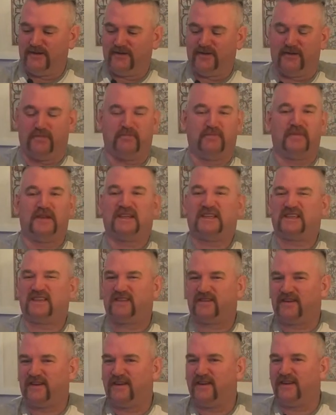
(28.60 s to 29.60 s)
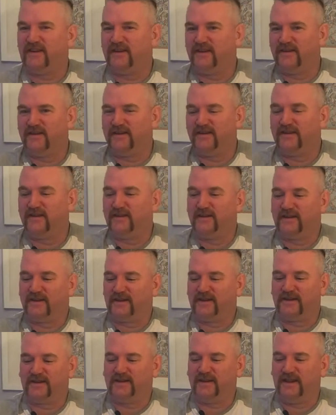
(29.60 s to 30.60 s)
the mystery
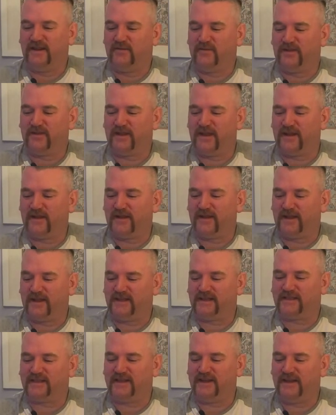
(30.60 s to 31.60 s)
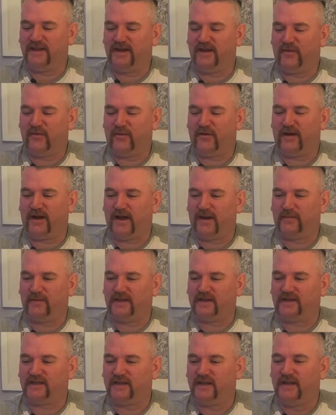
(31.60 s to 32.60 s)
contained within. Let's see what
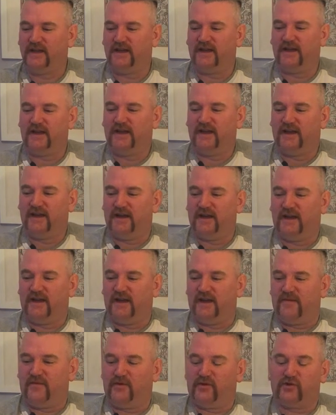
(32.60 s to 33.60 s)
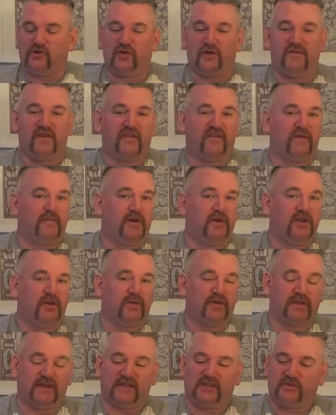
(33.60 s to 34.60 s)
happens. Not sure if you're familiar
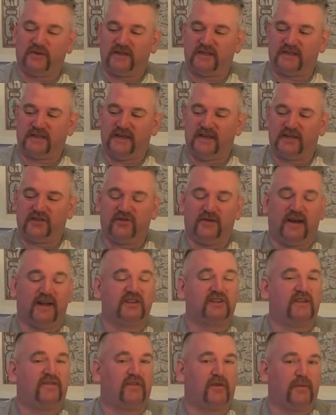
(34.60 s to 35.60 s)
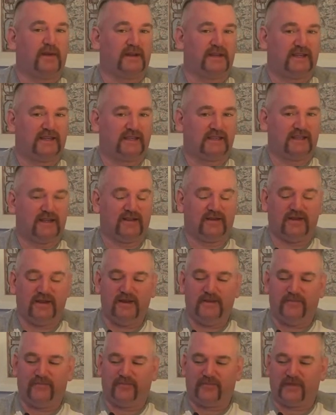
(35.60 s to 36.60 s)
with this whisky. It's not actually from a
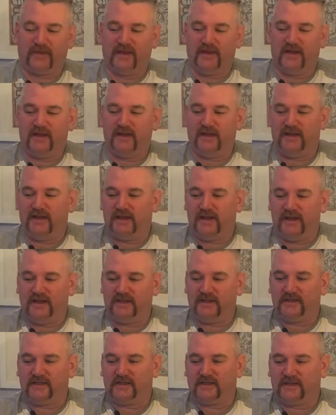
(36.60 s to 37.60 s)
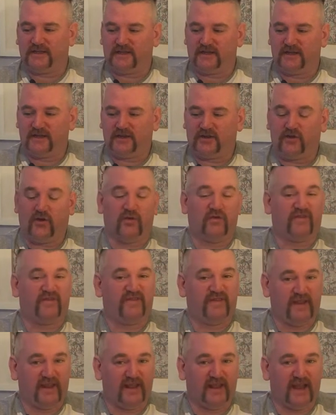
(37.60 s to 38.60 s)
distillery. It is called
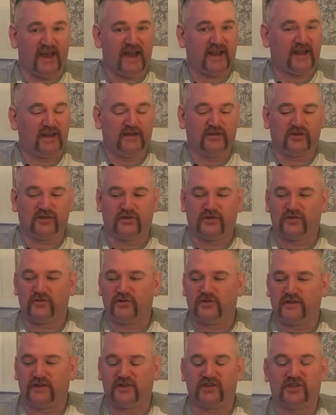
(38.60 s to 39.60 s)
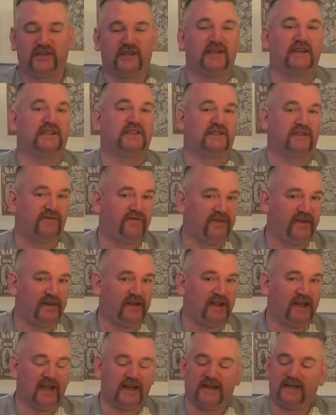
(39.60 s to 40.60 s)
Finlaggan, so there's no such thing as the
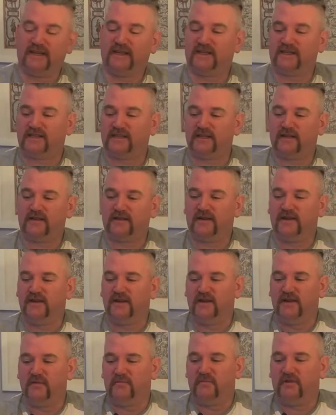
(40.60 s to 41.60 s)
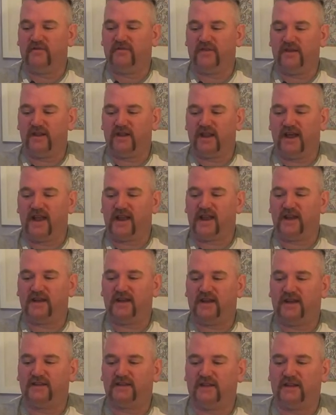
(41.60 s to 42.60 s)
Finlaggan distillery, but
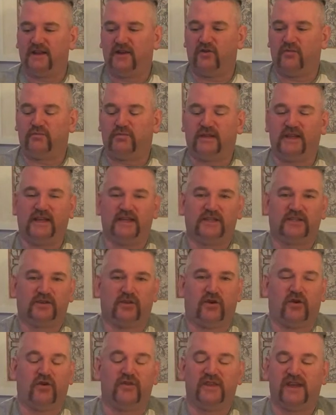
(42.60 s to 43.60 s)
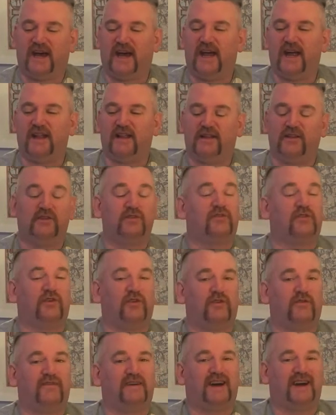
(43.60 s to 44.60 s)
Finlaggan is a little place on the island
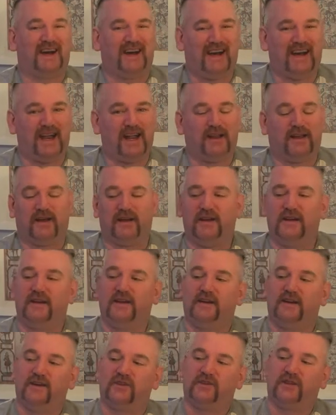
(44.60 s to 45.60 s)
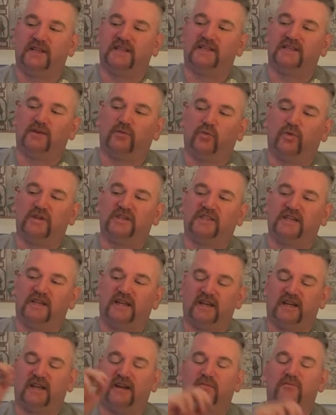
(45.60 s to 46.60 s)
of Islay. So this is a whisky
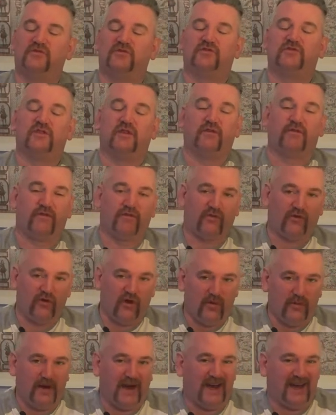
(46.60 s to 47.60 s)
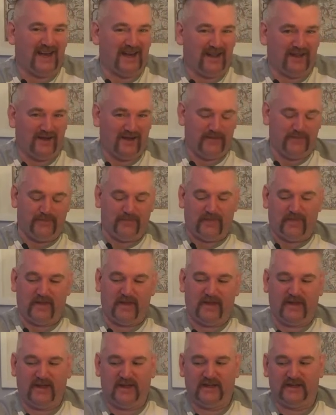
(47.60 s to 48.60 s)
that comes from Islay.
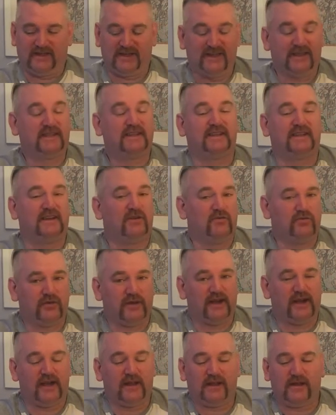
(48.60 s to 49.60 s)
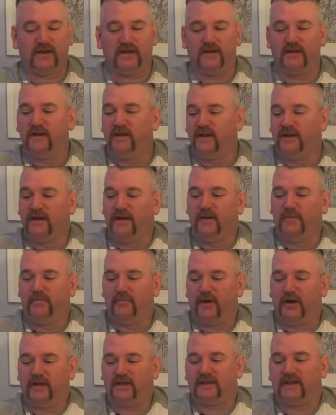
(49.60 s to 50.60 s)
It is distilled on Islay,
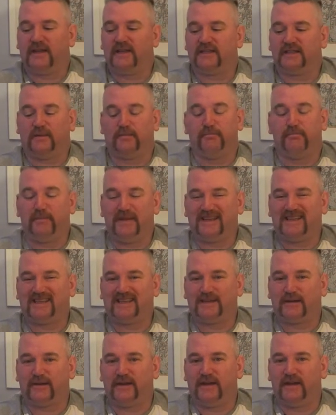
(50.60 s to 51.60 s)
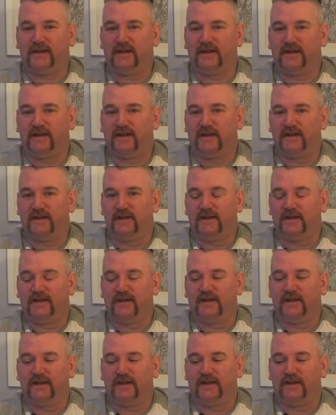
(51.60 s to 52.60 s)
but it's a mystery
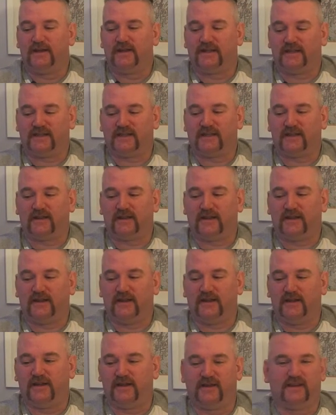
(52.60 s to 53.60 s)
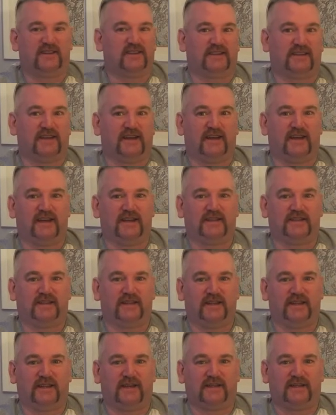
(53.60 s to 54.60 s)
distillery. Just adds to
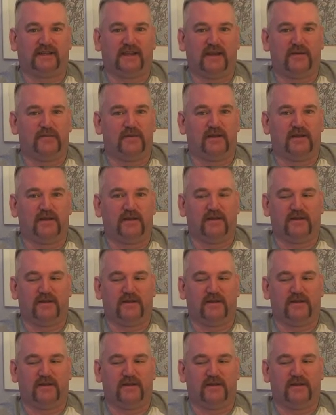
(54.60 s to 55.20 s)
the excitement.